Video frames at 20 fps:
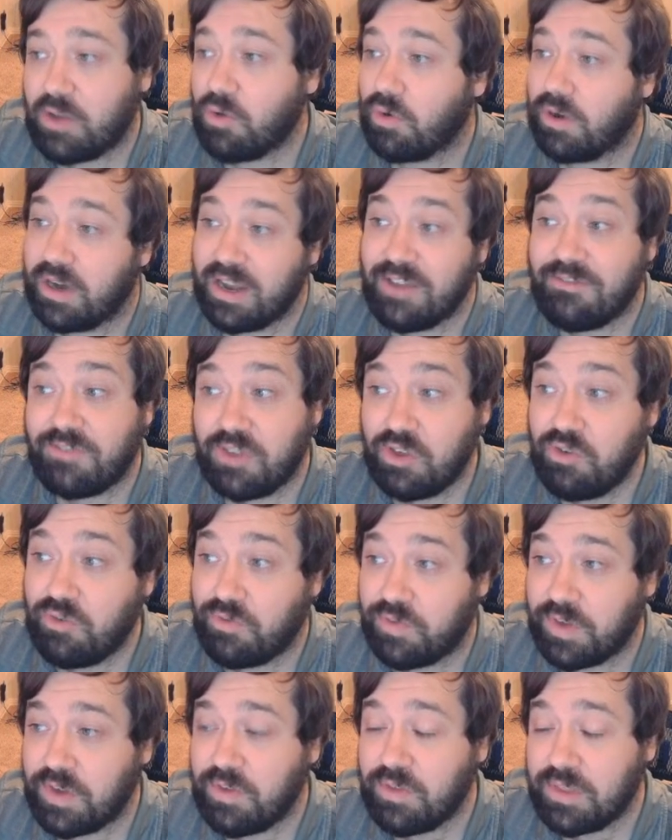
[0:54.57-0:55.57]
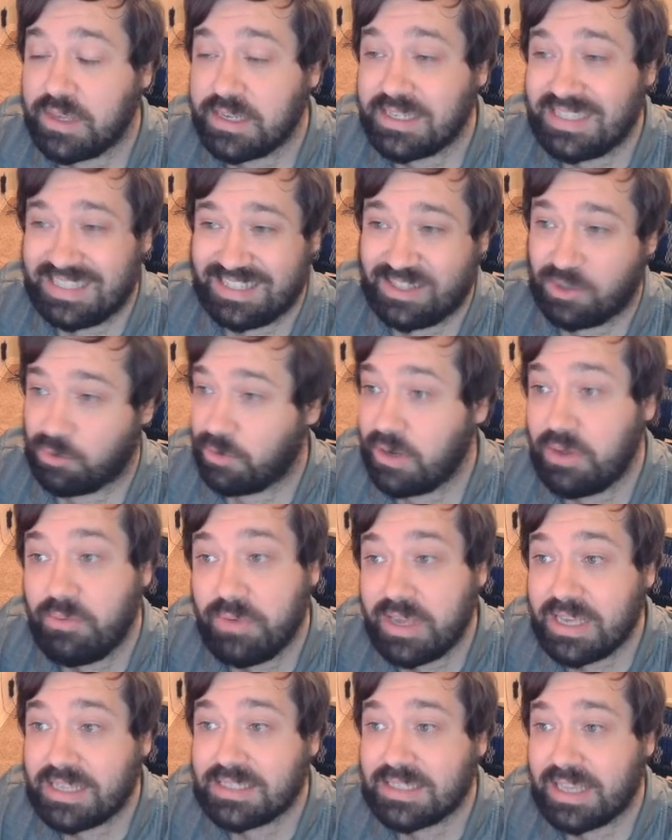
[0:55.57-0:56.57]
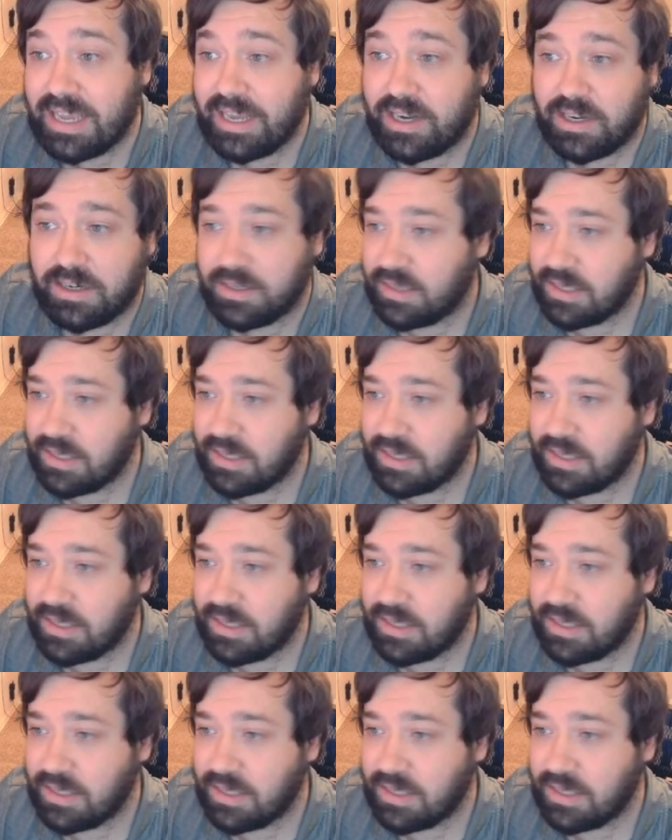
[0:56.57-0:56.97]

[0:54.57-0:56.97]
or if you view this 3 weeks later,